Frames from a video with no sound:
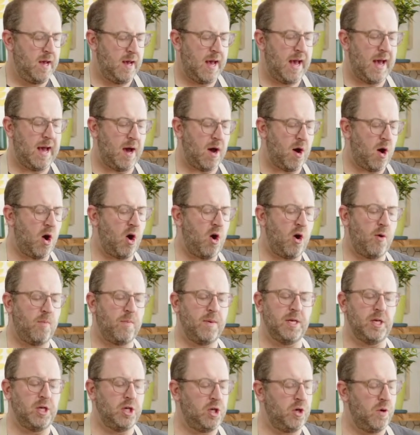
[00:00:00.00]
At home,
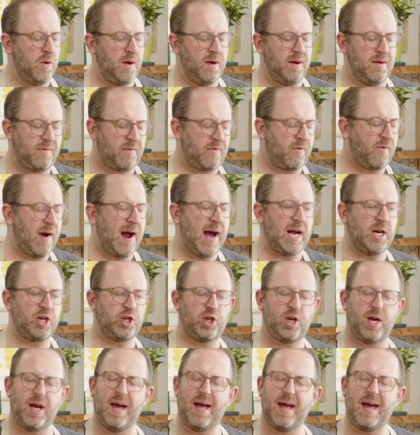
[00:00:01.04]
when you do it
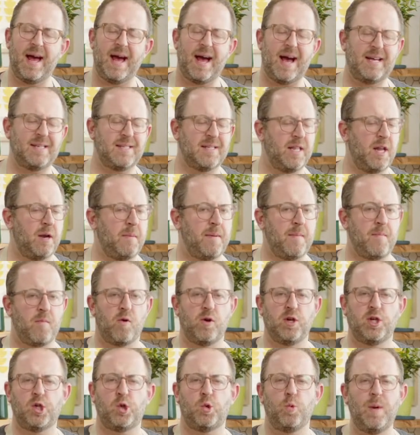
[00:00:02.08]
fresh, it has a little bit more
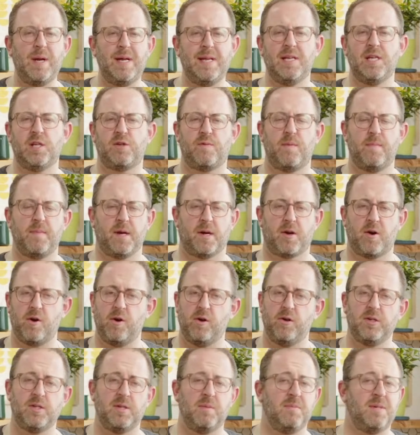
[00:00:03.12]
sweetness from the
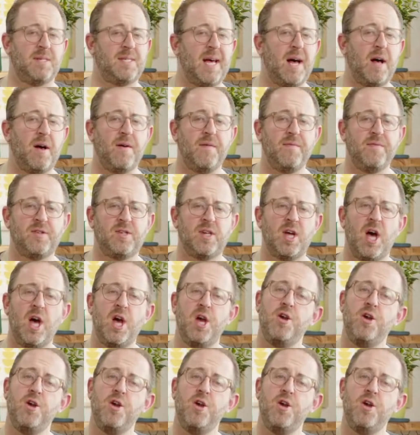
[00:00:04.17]
kernels themselves.